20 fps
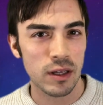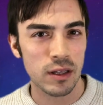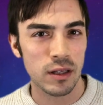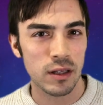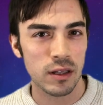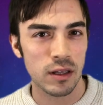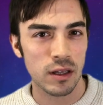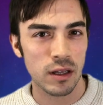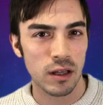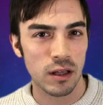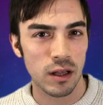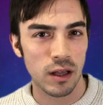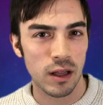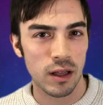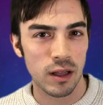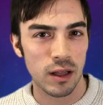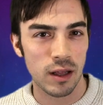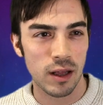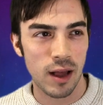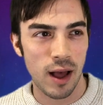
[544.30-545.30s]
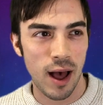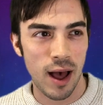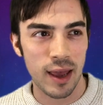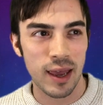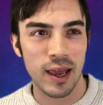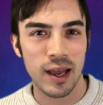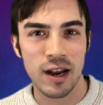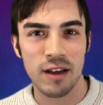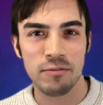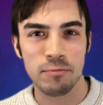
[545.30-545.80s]
that
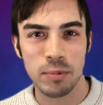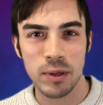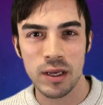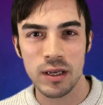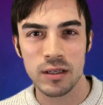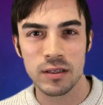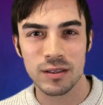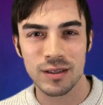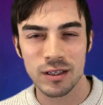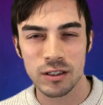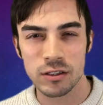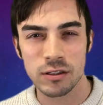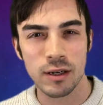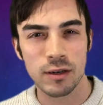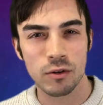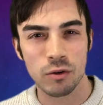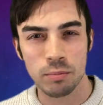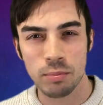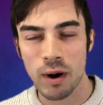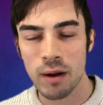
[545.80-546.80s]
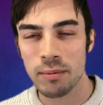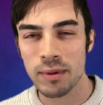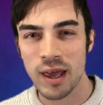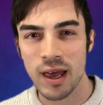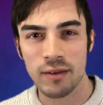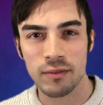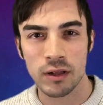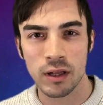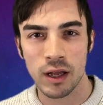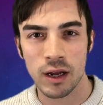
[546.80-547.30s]
INFPs in general probably
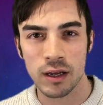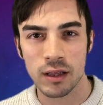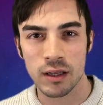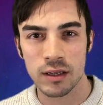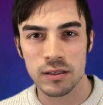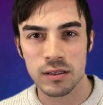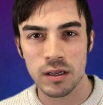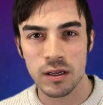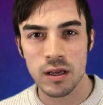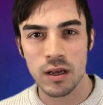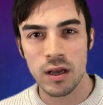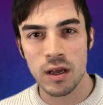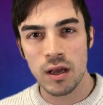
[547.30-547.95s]
have a lot of this.